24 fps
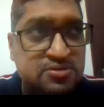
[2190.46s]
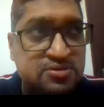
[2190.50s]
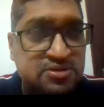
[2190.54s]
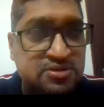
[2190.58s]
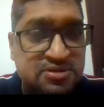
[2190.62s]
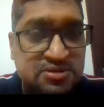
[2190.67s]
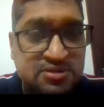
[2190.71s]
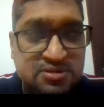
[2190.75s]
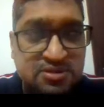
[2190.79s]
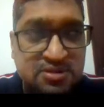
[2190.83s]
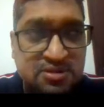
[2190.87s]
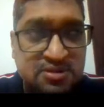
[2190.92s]

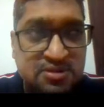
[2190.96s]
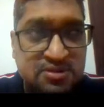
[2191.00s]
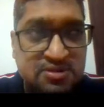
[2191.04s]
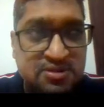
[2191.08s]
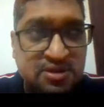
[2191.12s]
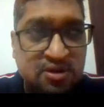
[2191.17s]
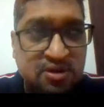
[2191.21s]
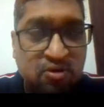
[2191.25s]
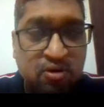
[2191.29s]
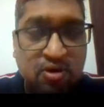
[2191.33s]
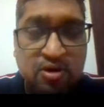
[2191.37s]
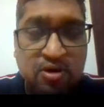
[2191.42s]

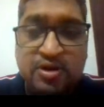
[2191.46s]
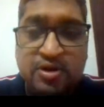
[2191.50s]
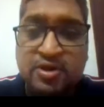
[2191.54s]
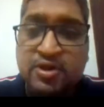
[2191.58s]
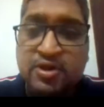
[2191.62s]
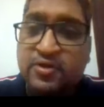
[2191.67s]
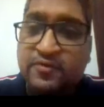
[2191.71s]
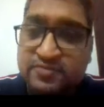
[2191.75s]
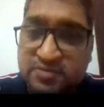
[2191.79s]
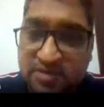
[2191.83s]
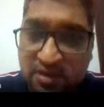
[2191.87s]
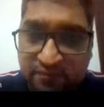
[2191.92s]
the quality
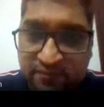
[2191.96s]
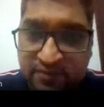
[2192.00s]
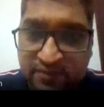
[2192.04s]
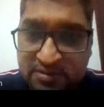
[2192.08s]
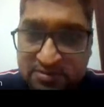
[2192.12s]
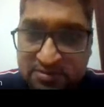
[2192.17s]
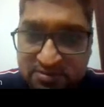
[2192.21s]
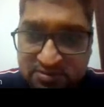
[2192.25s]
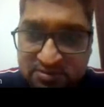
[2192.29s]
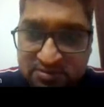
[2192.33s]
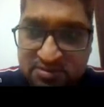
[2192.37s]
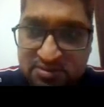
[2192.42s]
of
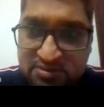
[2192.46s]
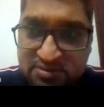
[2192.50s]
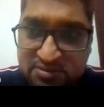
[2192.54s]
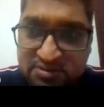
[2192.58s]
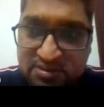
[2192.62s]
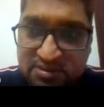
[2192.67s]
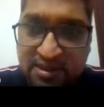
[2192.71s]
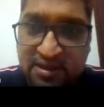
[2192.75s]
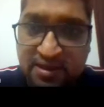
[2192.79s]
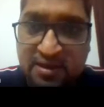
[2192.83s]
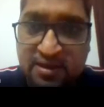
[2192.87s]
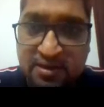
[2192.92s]
service,
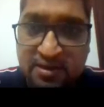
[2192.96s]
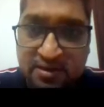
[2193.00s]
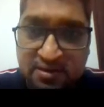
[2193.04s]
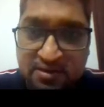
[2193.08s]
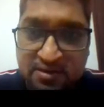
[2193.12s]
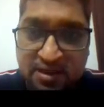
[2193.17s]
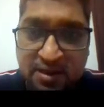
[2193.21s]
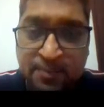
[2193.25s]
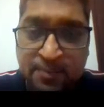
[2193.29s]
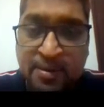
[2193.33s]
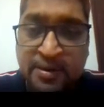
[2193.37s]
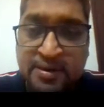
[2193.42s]
the
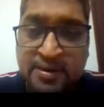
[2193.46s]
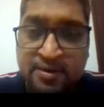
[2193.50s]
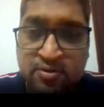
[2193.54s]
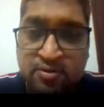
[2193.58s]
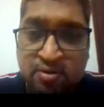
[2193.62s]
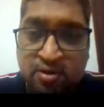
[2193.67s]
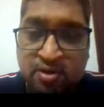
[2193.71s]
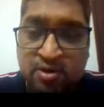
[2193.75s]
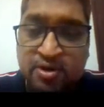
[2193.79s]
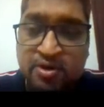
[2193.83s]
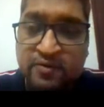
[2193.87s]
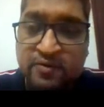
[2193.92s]
committed
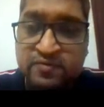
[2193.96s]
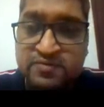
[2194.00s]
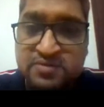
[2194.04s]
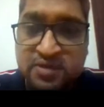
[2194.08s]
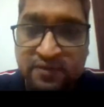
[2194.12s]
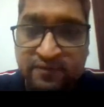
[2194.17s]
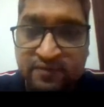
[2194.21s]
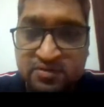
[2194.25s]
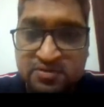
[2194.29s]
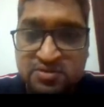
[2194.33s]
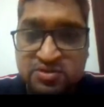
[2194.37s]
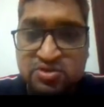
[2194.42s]
quality of
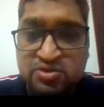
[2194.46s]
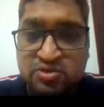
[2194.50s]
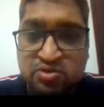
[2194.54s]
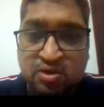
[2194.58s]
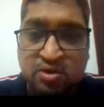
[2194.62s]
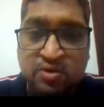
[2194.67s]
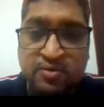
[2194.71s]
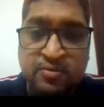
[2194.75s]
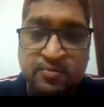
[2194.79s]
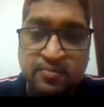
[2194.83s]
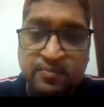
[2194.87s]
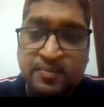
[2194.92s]
service is
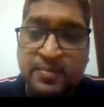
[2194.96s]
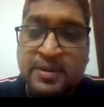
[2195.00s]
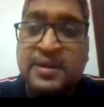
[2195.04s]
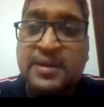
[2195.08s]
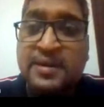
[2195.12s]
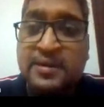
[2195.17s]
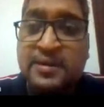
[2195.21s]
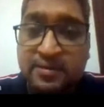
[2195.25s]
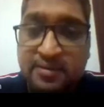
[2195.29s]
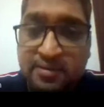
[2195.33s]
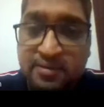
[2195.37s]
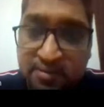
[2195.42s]
not
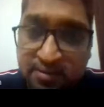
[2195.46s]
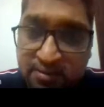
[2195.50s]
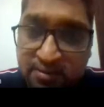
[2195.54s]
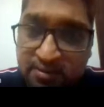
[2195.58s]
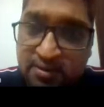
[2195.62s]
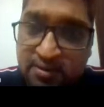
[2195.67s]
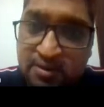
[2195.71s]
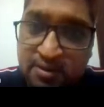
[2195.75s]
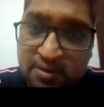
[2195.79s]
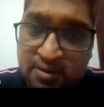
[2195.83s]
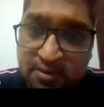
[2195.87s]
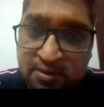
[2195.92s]
meet,
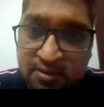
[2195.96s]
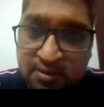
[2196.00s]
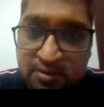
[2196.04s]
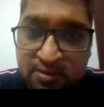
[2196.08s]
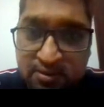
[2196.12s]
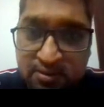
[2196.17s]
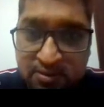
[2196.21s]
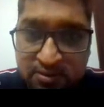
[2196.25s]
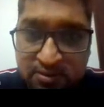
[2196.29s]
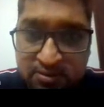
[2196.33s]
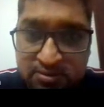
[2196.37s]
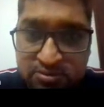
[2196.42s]

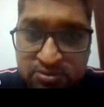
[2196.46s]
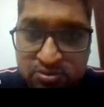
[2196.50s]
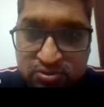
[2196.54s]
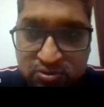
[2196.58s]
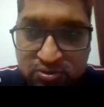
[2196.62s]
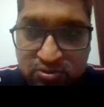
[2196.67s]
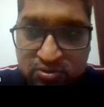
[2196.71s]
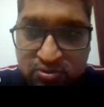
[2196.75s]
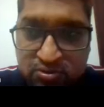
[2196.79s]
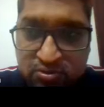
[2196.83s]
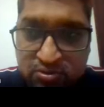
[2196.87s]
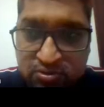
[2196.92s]

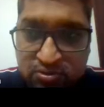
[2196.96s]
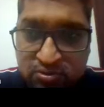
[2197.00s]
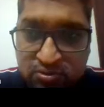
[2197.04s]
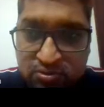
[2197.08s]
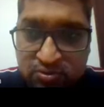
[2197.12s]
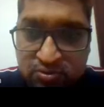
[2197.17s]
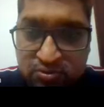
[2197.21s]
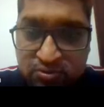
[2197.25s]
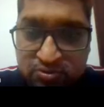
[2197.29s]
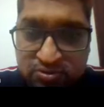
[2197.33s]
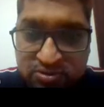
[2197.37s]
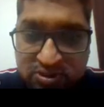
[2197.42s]

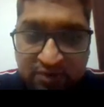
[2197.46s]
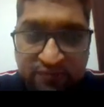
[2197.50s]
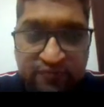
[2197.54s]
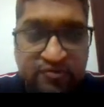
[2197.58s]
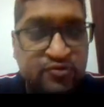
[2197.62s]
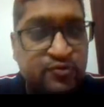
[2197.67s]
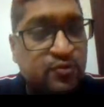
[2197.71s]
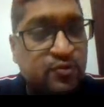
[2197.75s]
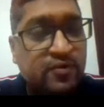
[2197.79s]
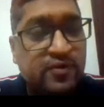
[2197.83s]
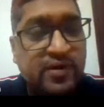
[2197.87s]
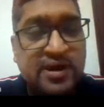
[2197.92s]
so service
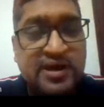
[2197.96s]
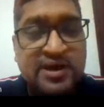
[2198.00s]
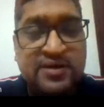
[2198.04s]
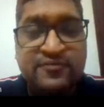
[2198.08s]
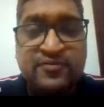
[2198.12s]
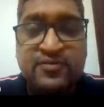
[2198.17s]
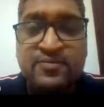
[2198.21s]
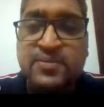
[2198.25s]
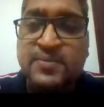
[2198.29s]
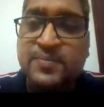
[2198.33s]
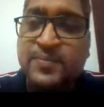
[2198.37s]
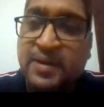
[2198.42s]
provider
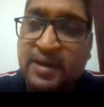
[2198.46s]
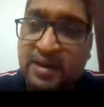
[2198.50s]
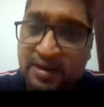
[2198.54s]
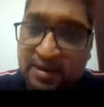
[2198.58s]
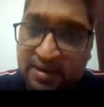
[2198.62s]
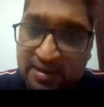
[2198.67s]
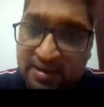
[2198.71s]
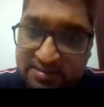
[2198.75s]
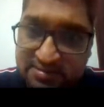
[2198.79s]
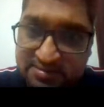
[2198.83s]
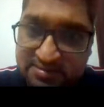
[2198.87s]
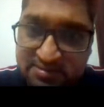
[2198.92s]
will be
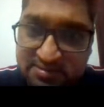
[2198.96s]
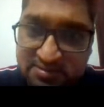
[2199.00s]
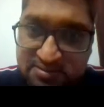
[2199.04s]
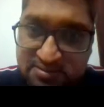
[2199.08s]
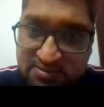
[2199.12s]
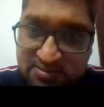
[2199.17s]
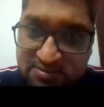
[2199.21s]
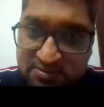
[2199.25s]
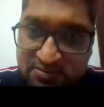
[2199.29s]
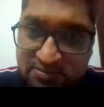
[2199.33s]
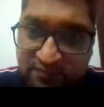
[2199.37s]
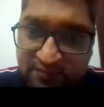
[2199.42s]
penalized
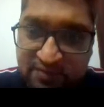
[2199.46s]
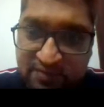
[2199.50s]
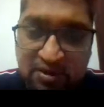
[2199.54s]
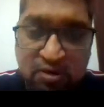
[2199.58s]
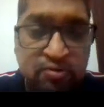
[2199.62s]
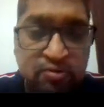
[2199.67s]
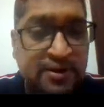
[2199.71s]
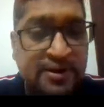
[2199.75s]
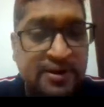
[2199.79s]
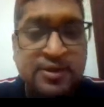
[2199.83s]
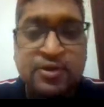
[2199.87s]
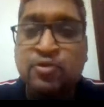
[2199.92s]

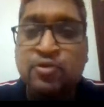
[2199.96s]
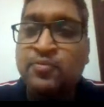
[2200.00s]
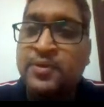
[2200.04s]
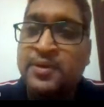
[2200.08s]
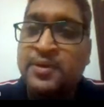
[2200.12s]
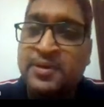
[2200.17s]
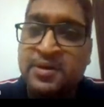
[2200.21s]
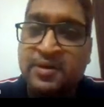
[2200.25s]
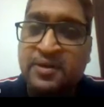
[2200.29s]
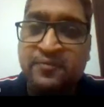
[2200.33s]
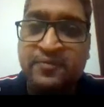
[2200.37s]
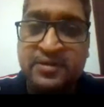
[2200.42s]
without any human
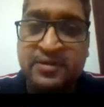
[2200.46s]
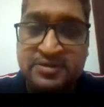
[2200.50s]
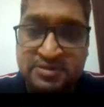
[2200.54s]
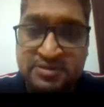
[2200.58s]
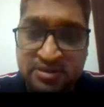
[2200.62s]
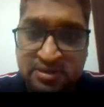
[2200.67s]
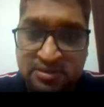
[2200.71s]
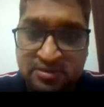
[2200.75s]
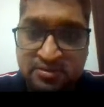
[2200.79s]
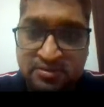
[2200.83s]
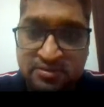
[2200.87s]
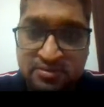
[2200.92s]

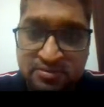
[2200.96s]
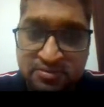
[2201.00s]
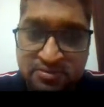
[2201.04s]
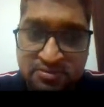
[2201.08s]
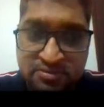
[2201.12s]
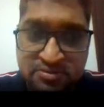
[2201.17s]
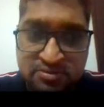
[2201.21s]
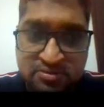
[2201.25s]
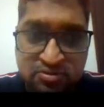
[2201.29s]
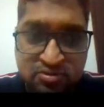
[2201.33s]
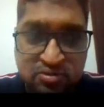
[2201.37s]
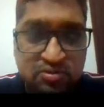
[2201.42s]
intervention.
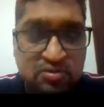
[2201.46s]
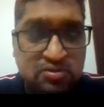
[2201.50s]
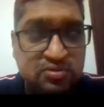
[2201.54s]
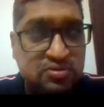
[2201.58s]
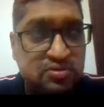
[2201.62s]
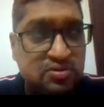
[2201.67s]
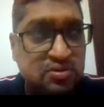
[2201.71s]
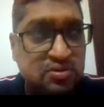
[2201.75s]
So